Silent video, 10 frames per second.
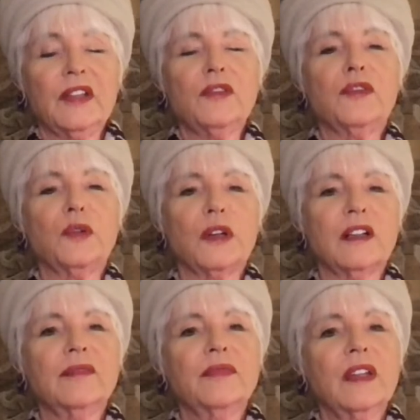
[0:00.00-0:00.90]

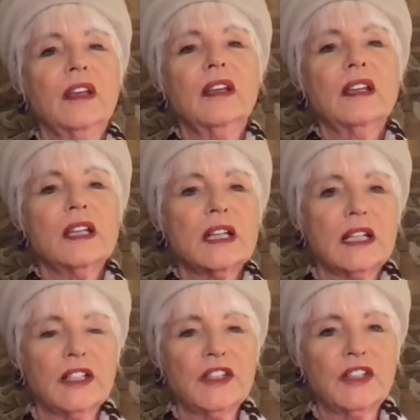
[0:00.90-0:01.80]
for
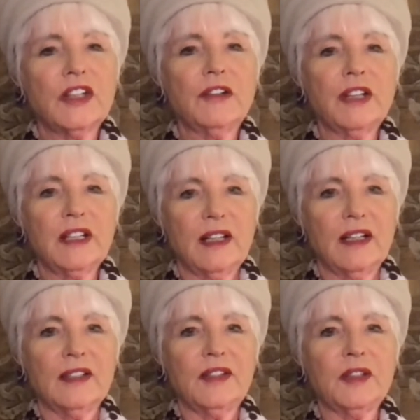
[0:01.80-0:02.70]
considering
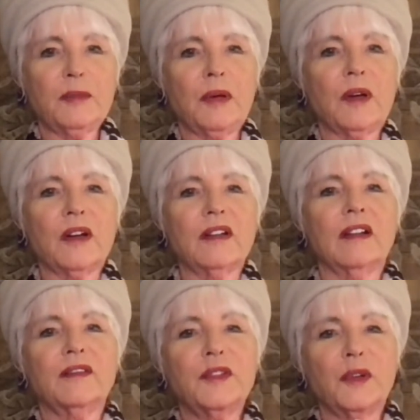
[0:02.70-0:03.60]
us as part
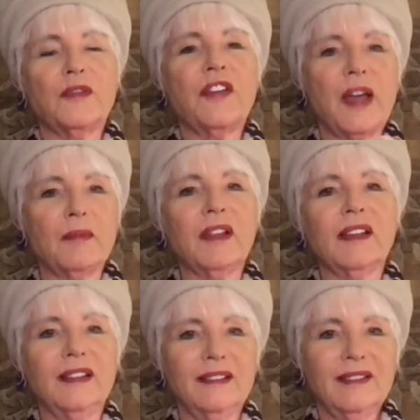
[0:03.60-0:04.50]
of your family